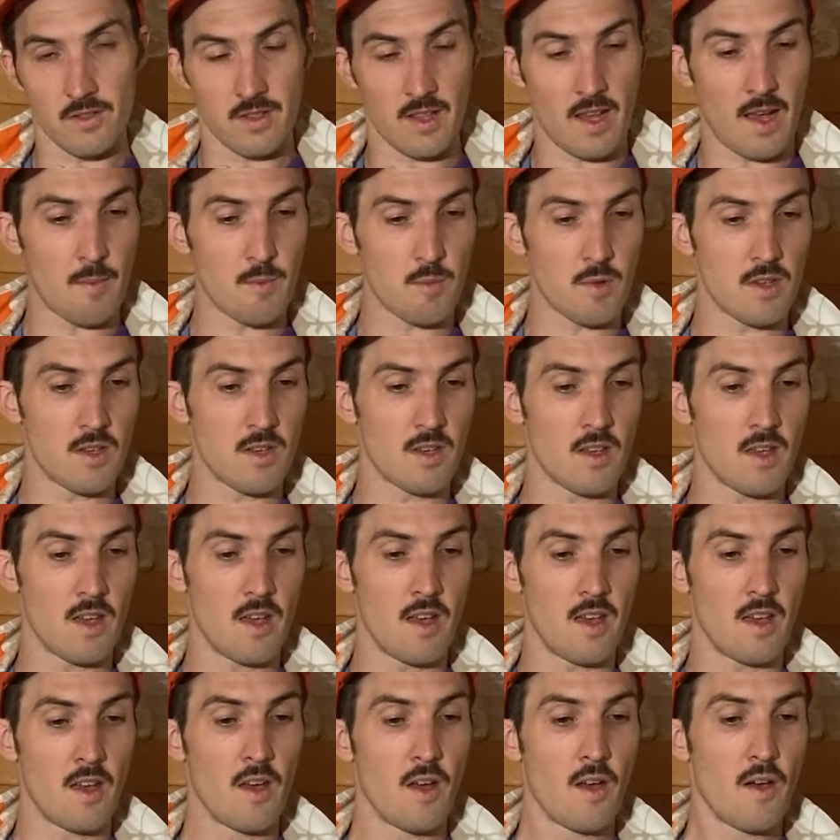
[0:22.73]
that being
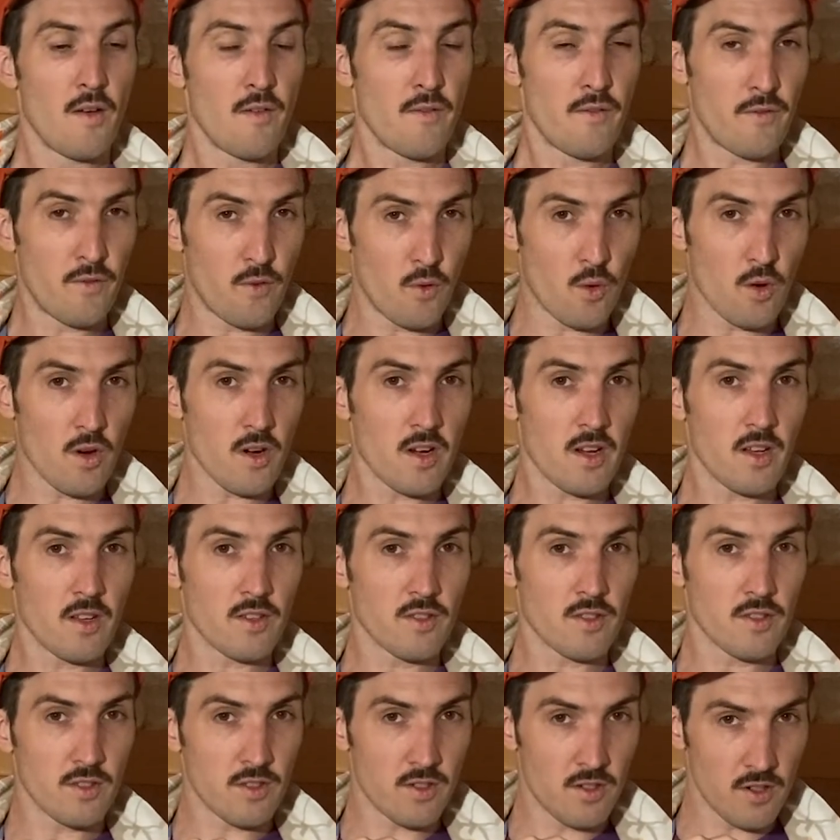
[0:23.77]
a Ford
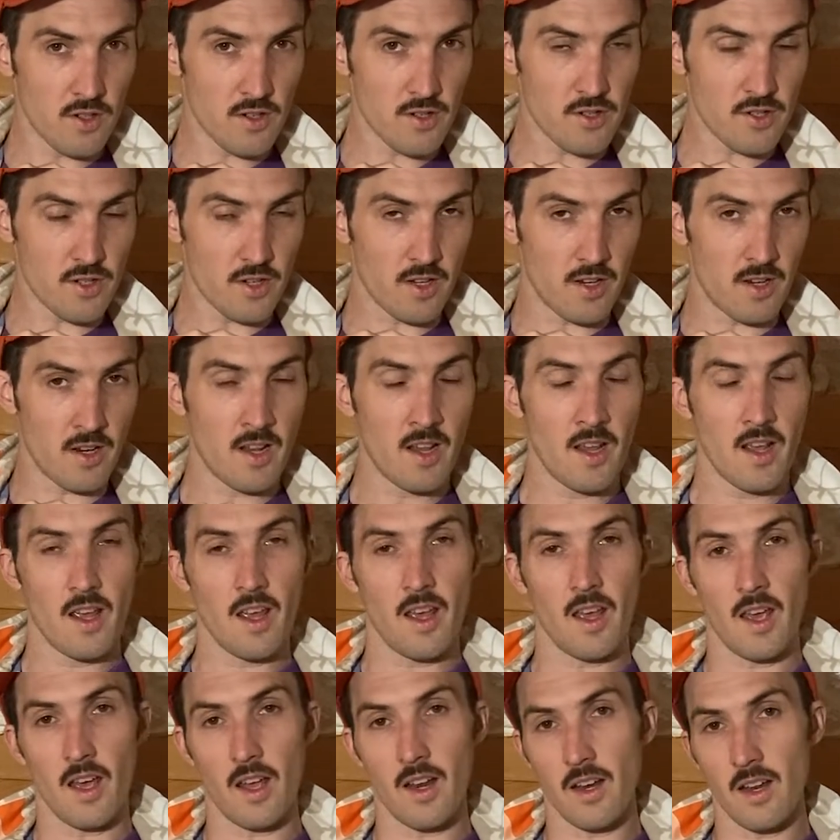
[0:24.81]
Excursion
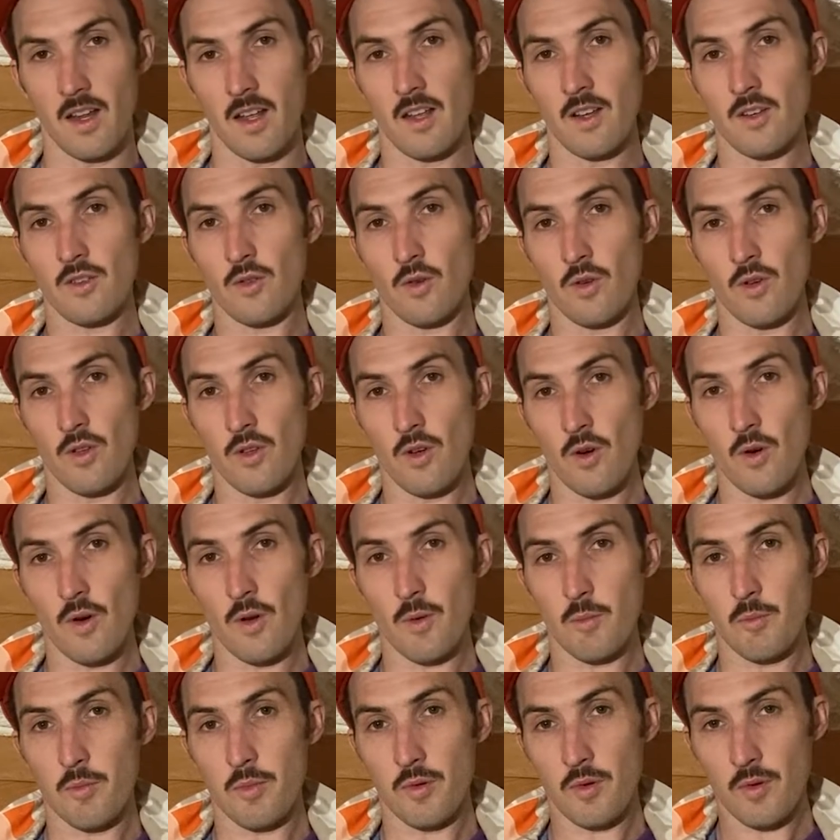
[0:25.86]
and a Toyota
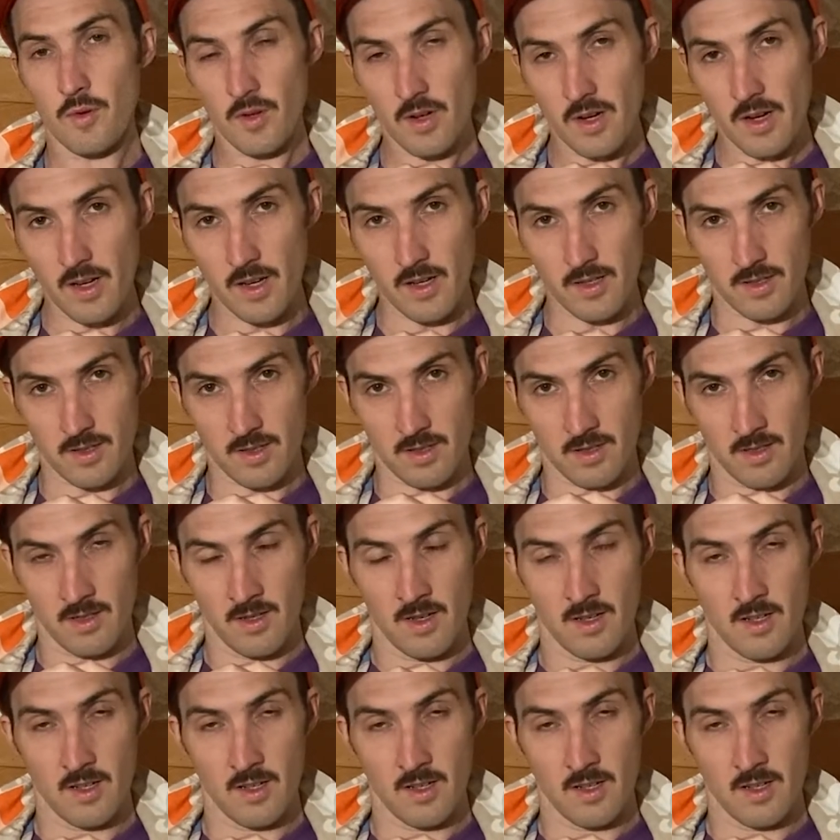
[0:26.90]
Prius,